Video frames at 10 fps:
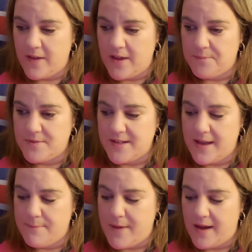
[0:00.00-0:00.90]
for him to
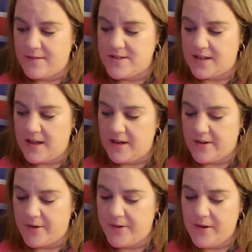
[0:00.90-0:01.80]
get back to
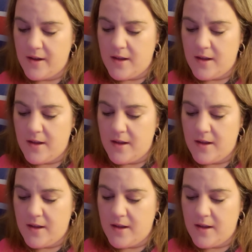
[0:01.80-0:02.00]
keto